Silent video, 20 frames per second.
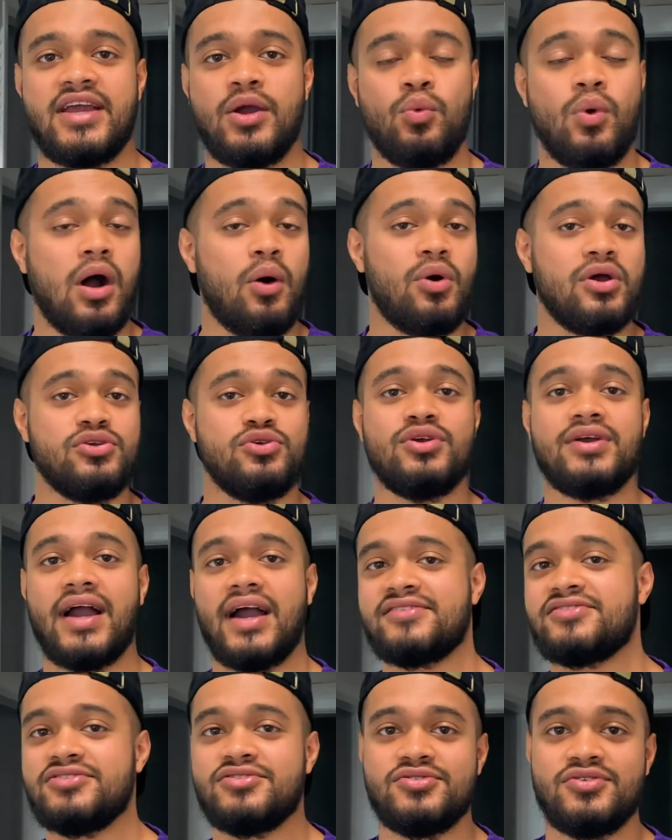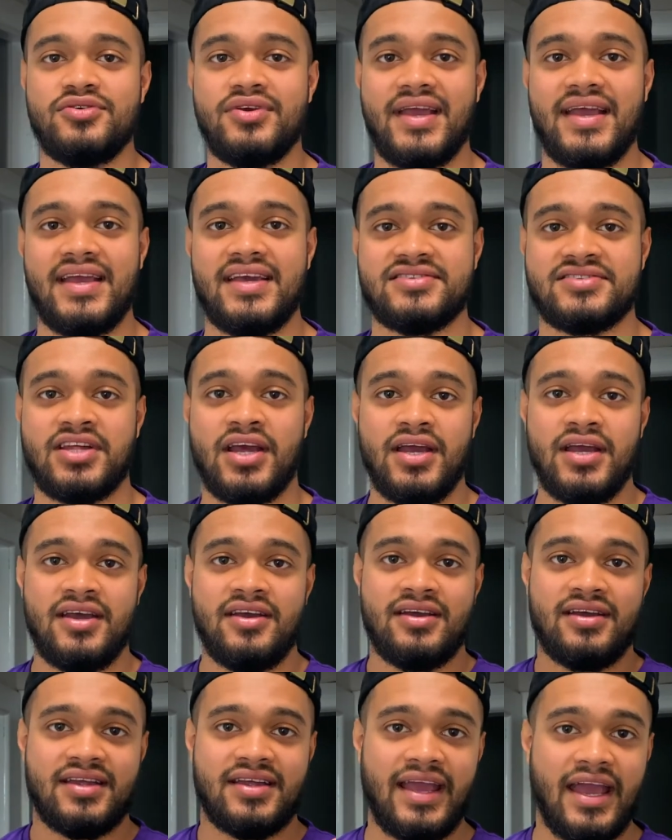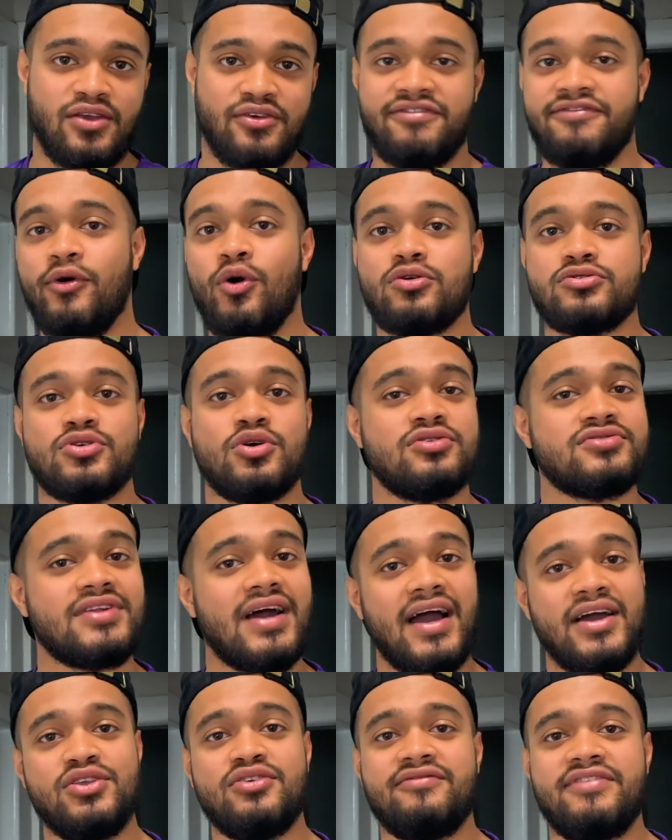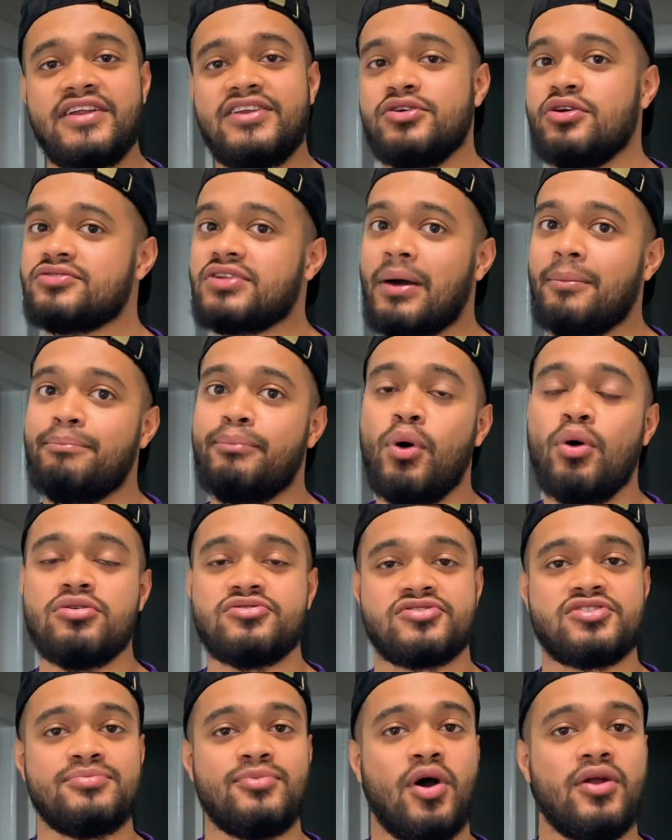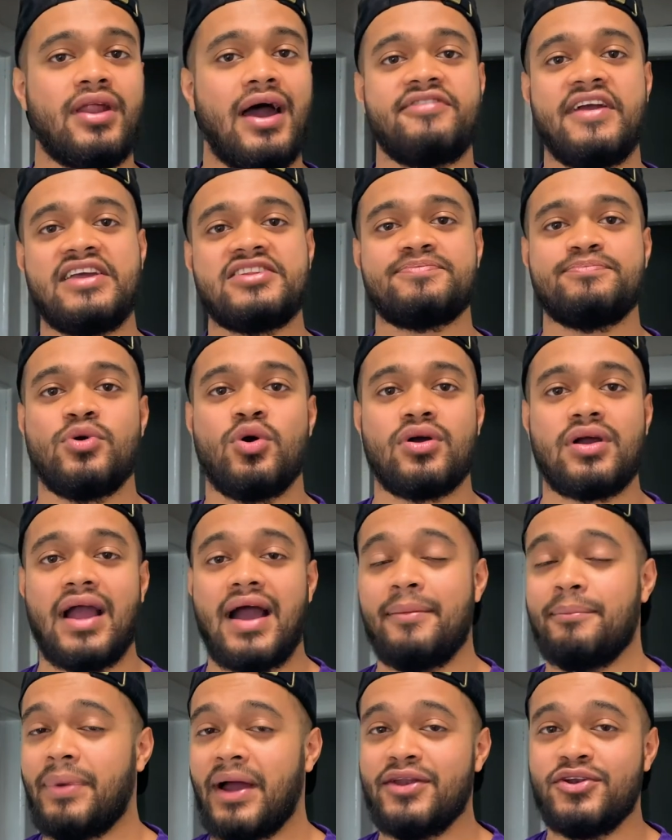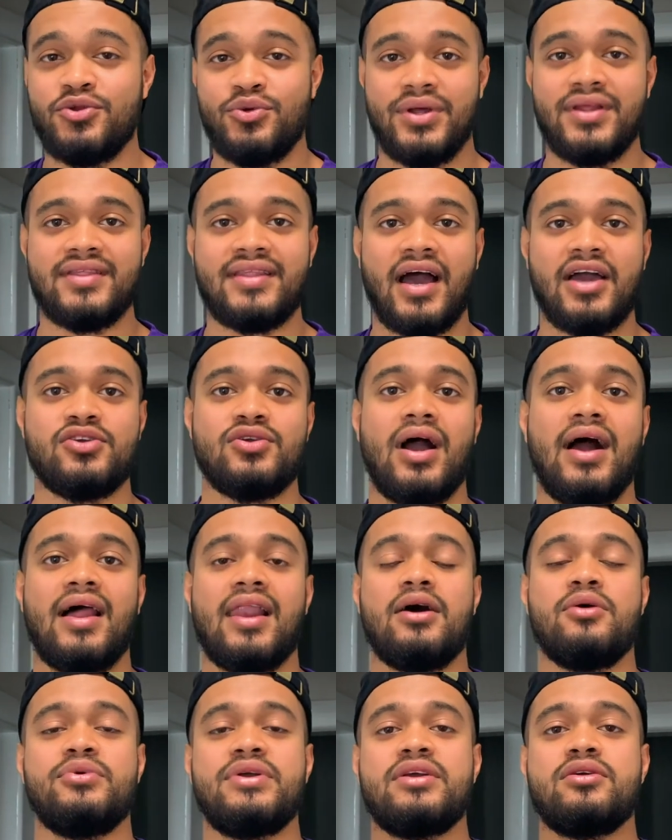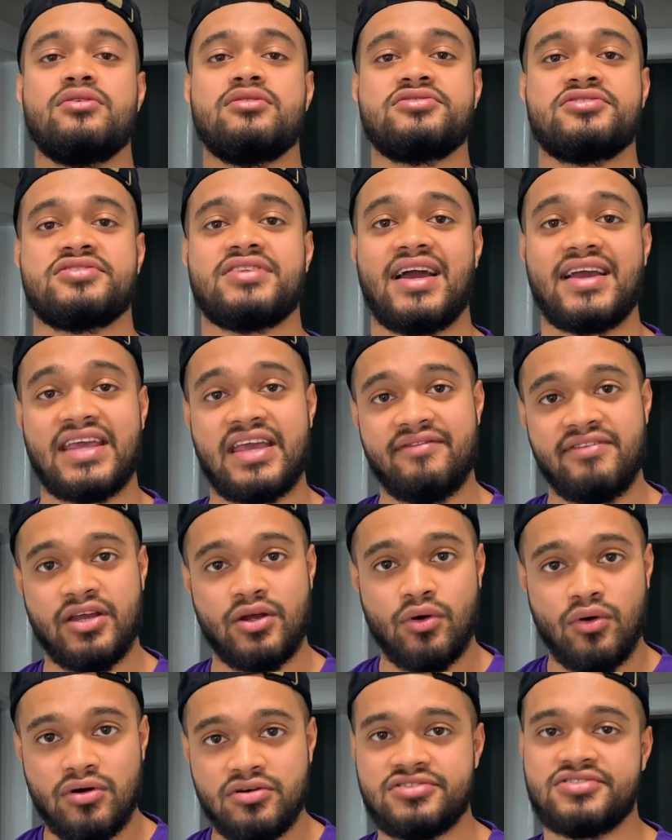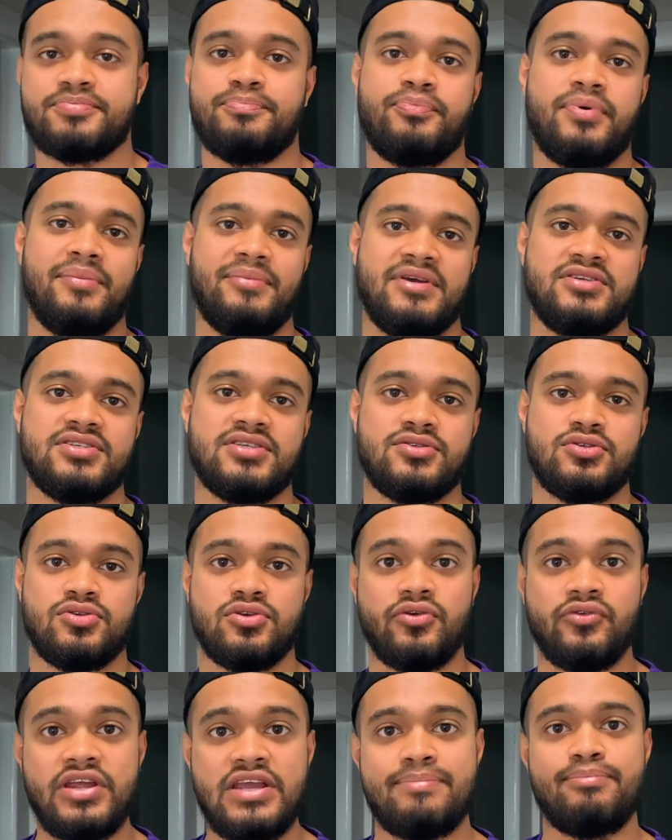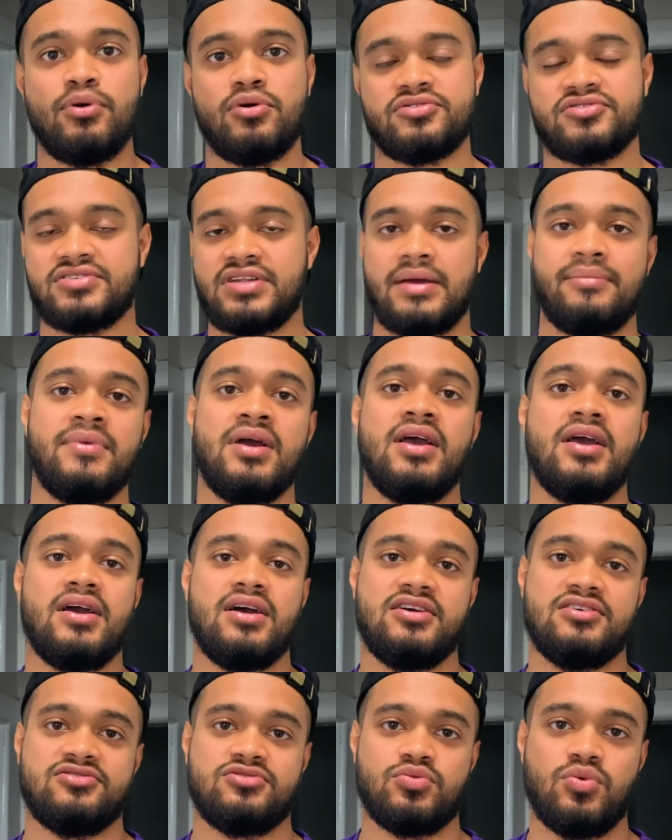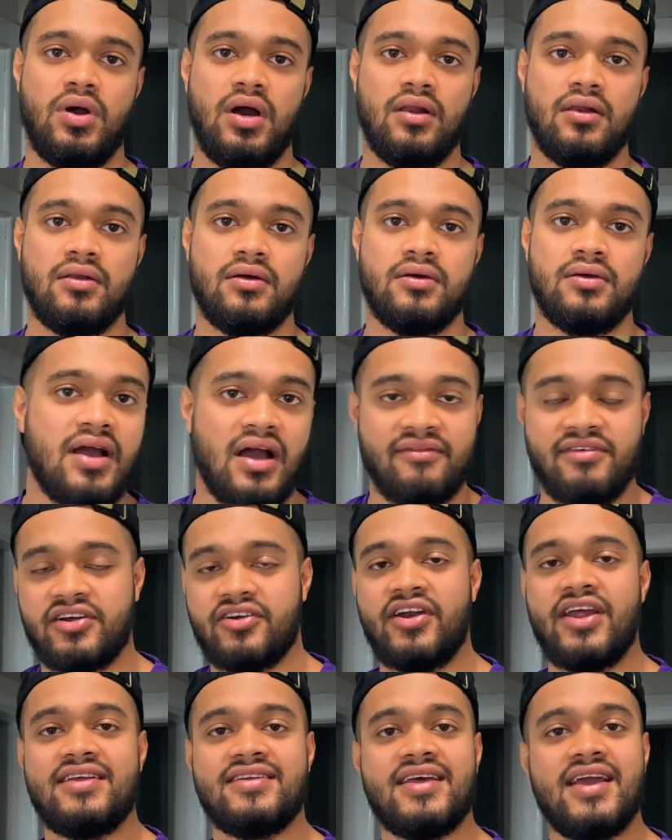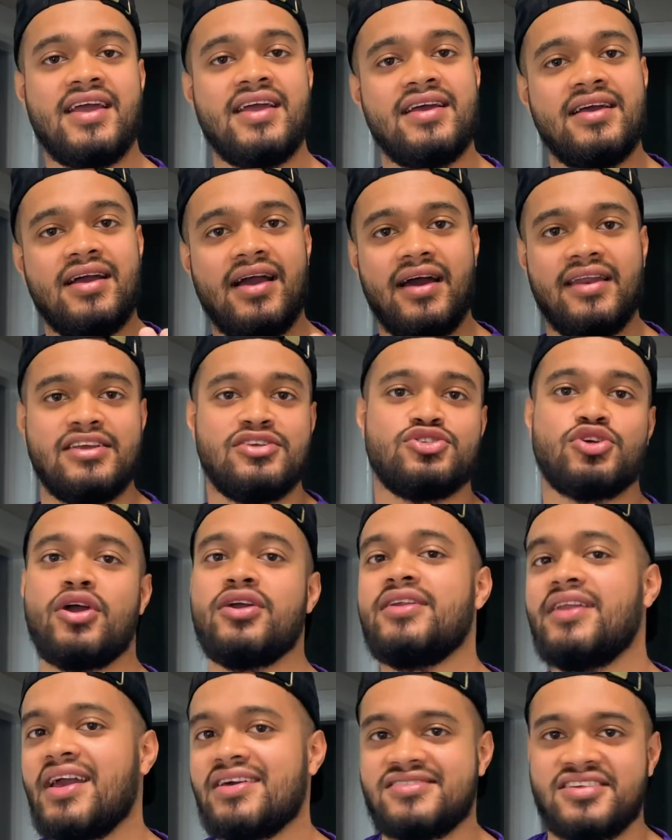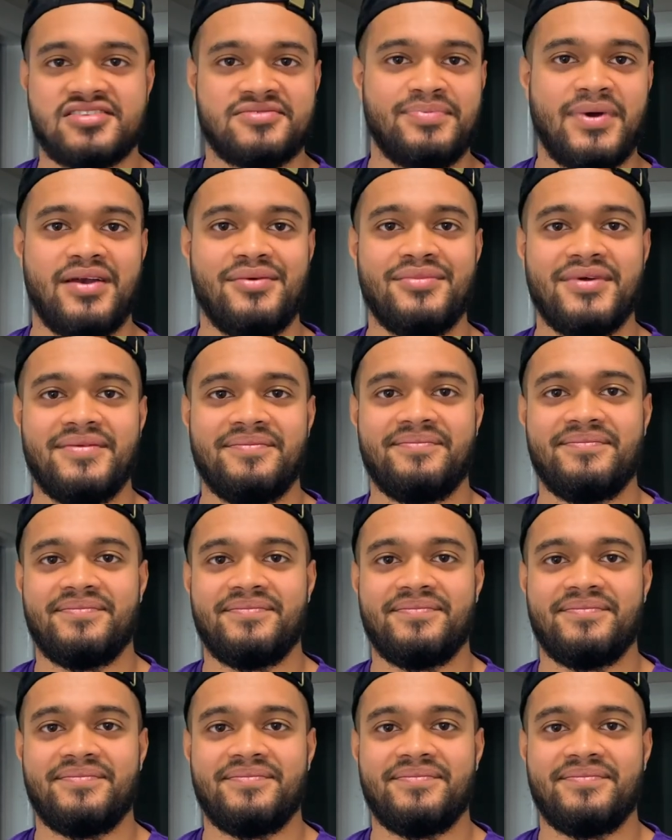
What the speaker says: it. What I want you guys to do is get your photos and your videos and post them on Facebook, and by doing that you're allowing us and giving us permission to repost them as well. Have a great day and enjoy your next experiment.